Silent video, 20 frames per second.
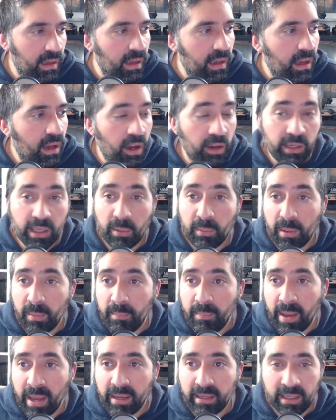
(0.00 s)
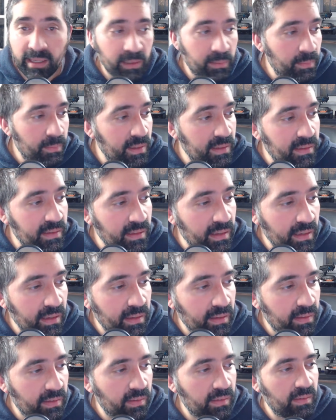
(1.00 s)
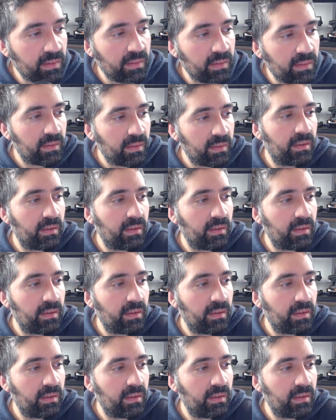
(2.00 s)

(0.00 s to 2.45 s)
Okay, we're back in business.